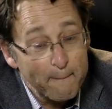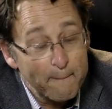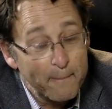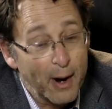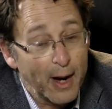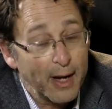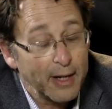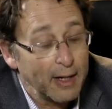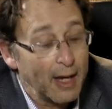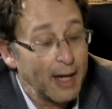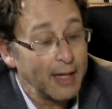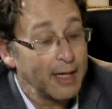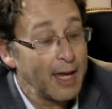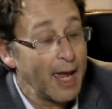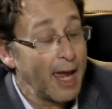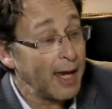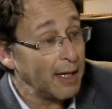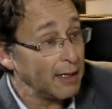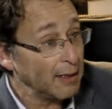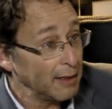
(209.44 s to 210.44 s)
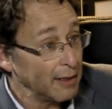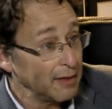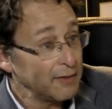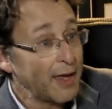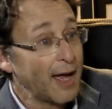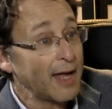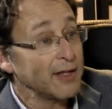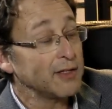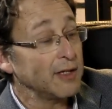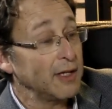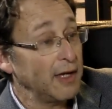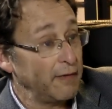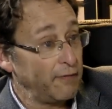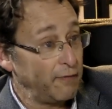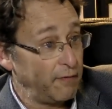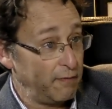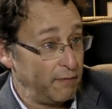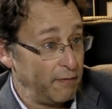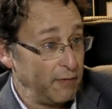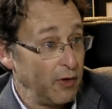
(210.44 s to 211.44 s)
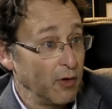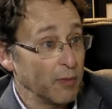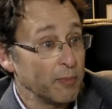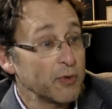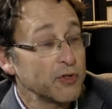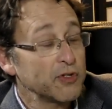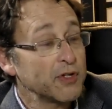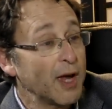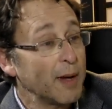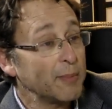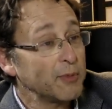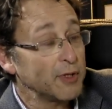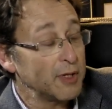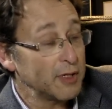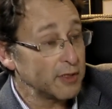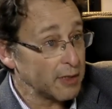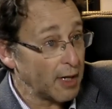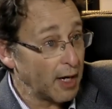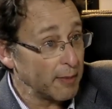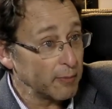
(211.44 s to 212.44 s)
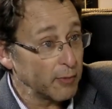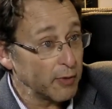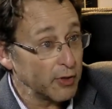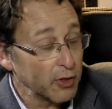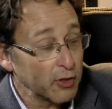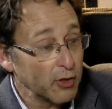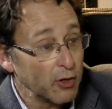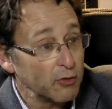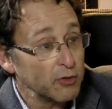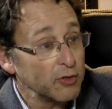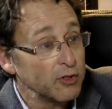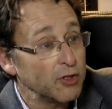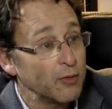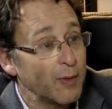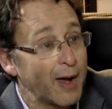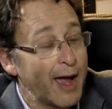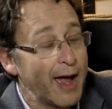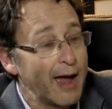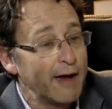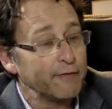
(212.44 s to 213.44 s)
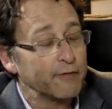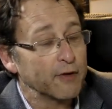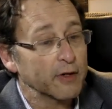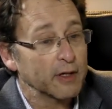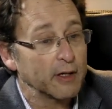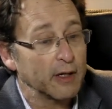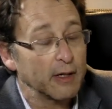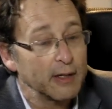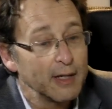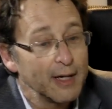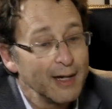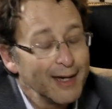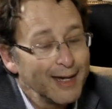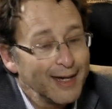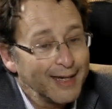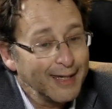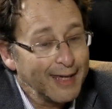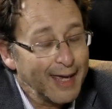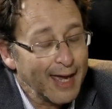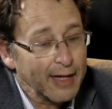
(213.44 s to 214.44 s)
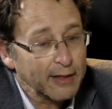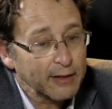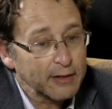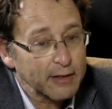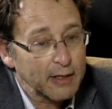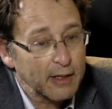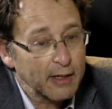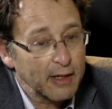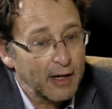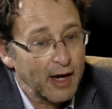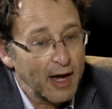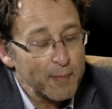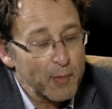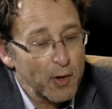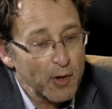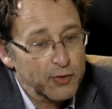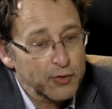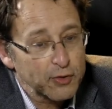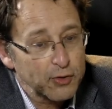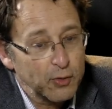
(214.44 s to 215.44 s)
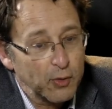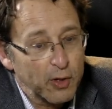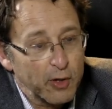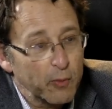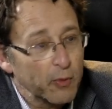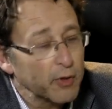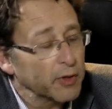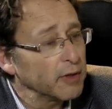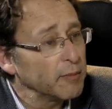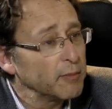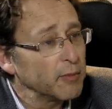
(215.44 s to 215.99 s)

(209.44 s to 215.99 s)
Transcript: But again, that's if your perception is, I'm going to go to Africa. Yet, uh, I'm also doing work